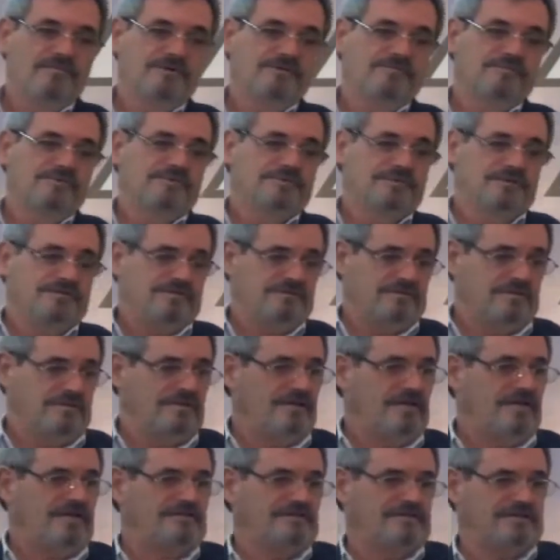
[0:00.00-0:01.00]
when we turn
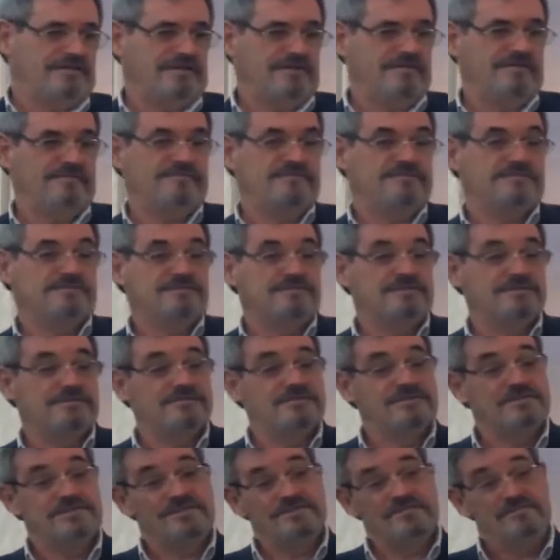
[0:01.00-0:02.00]
on that television
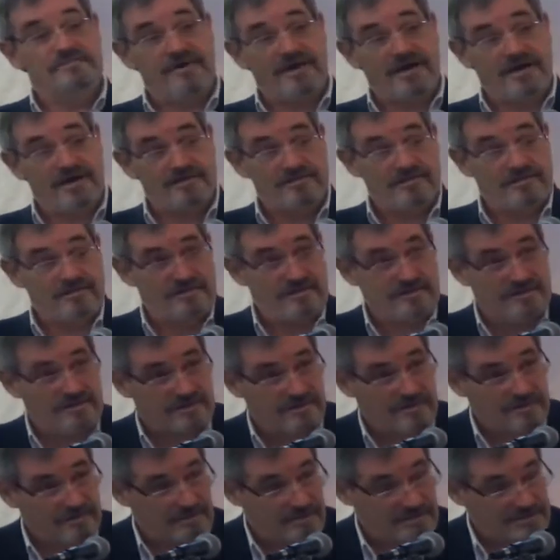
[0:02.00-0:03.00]
and see a bad
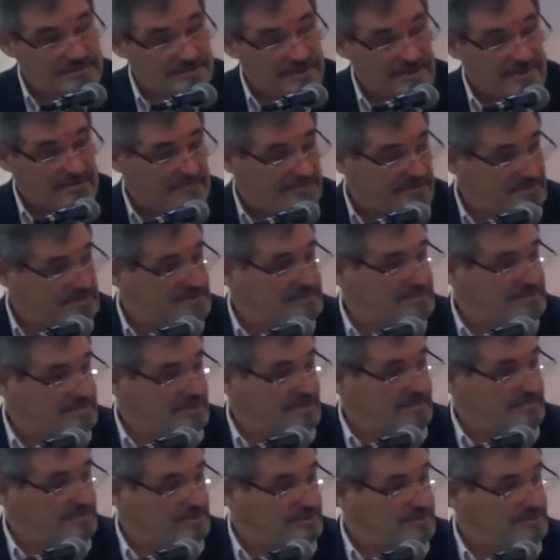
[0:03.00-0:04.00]
thing that's happened to
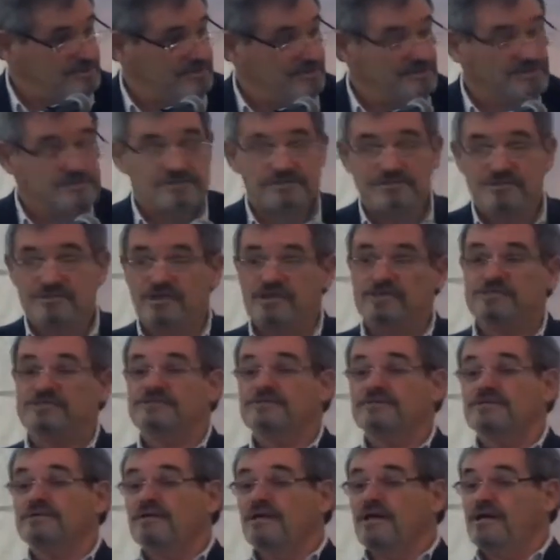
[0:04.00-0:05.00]
someone who looks
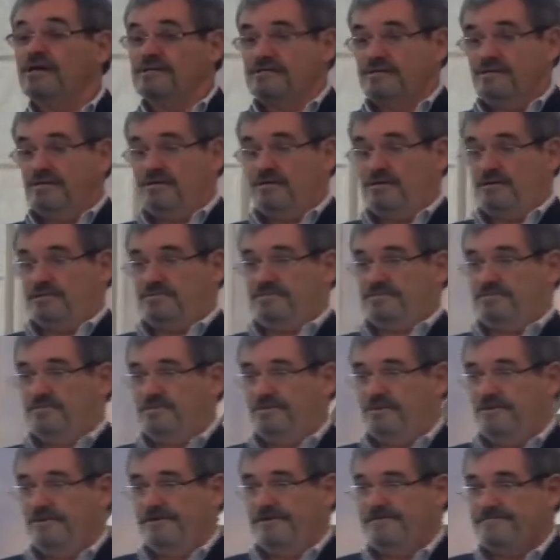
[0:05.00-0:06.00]
just like
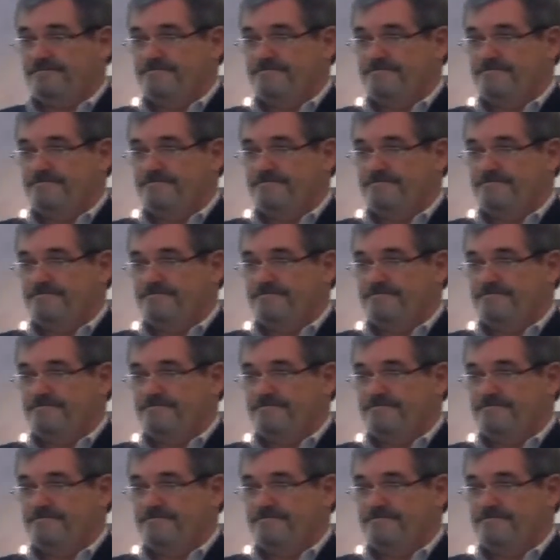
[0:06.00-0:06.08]
us,